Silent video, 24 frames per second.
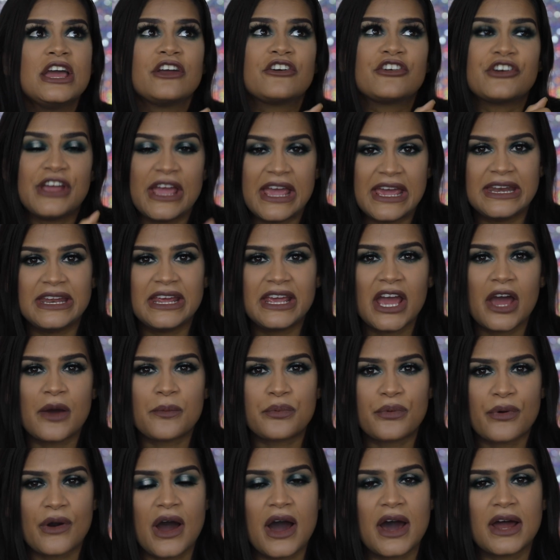creating a
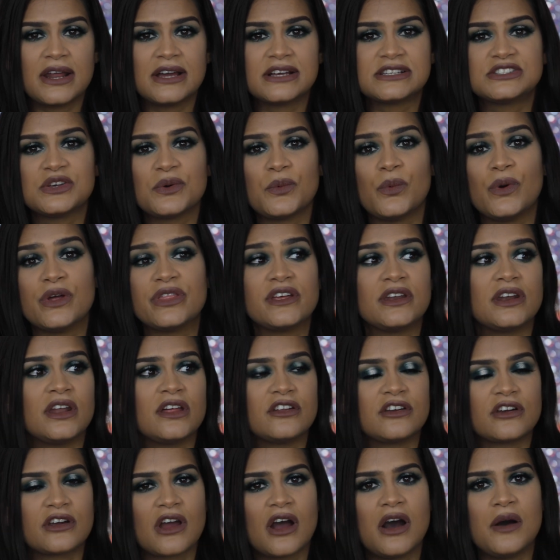product with
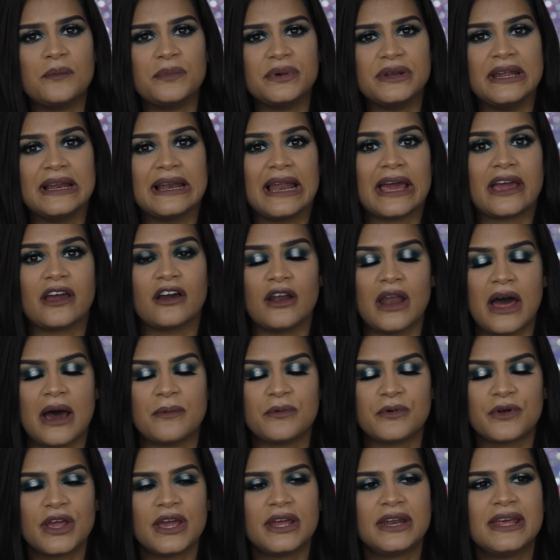another company, like
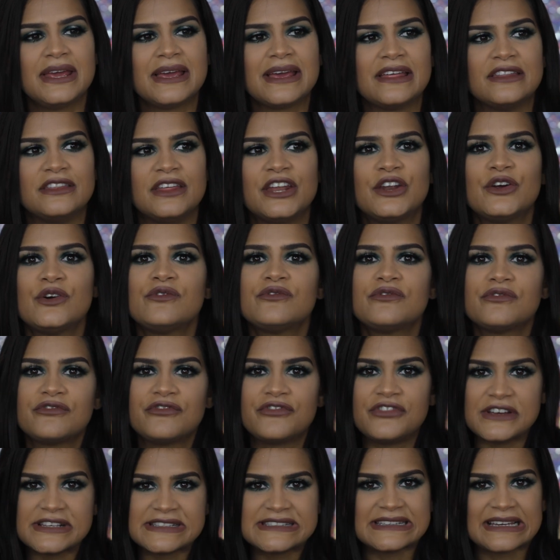collaborating, they don't
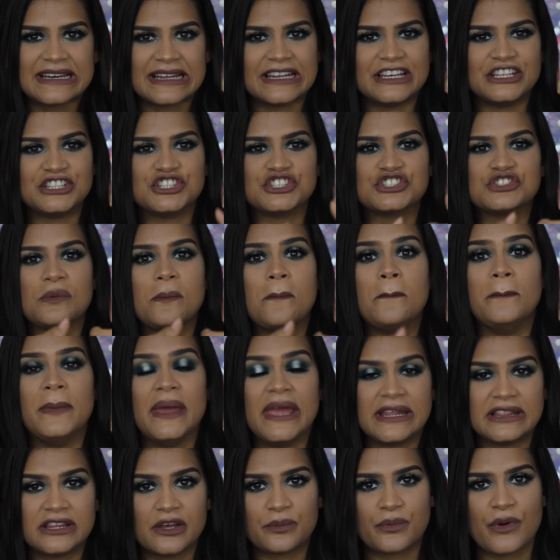physically just
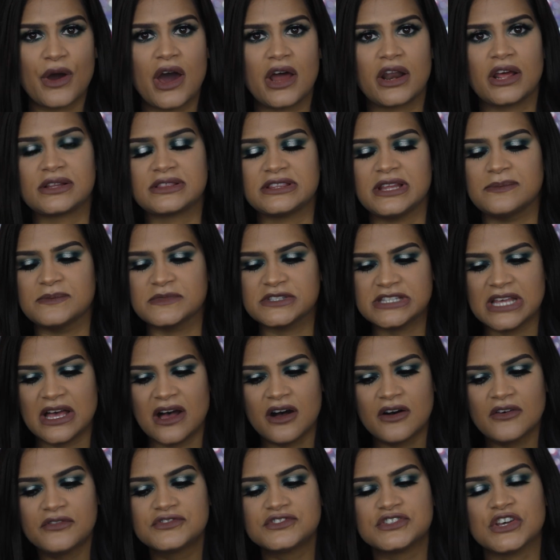make the product
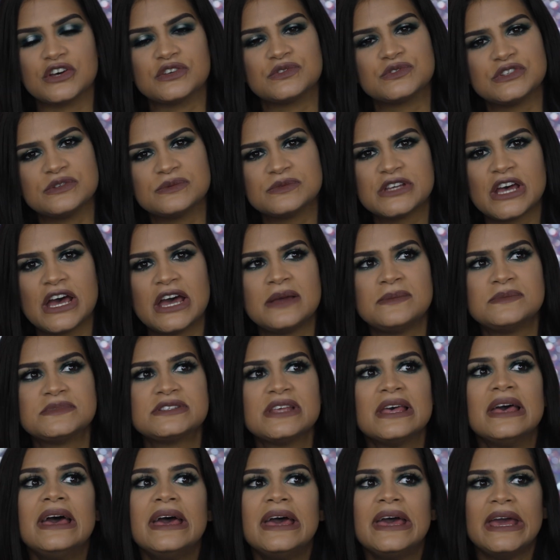themselves. So sometimes,
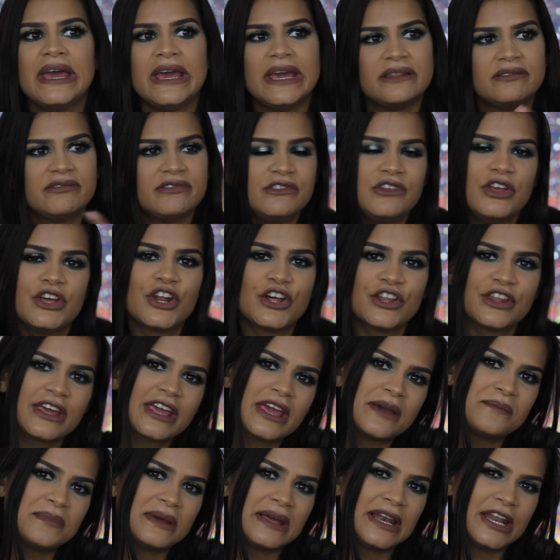you know, there
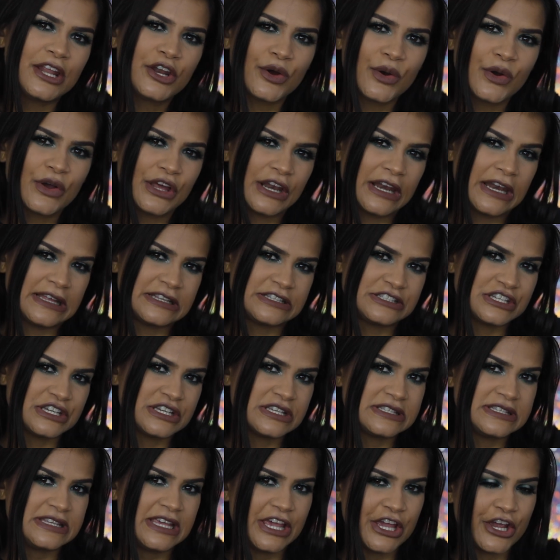can be little
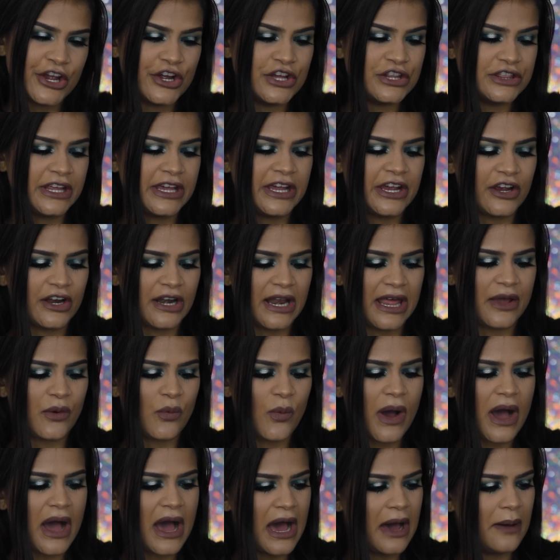glitches here and there, like
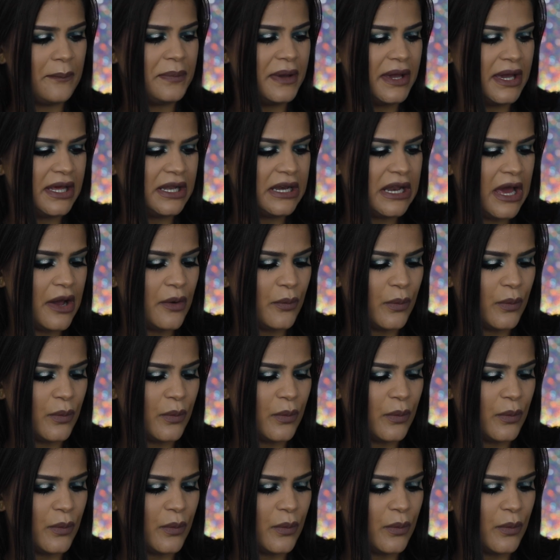what happened